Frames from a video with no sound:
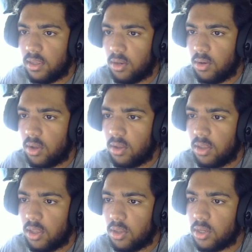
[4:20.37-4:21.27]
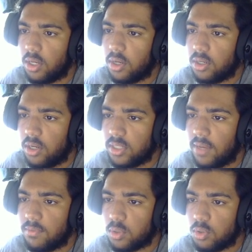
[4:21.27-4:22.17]
you know, you're
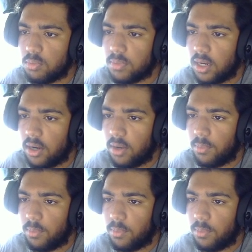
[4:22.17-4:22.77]
safe to assume that, all right,